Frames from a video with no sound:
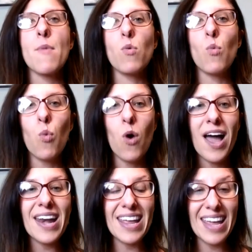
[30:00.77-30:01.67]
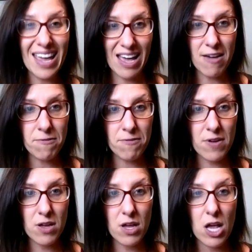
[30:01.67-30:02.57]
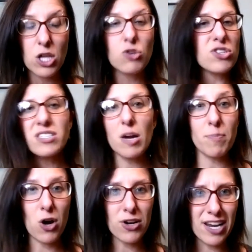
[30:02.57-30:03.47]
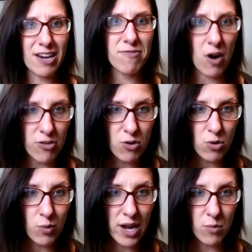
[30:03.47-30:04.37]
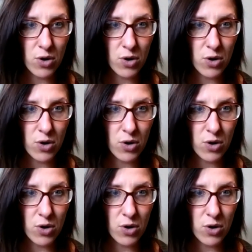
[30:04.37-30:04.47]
What if you just start parking farther away at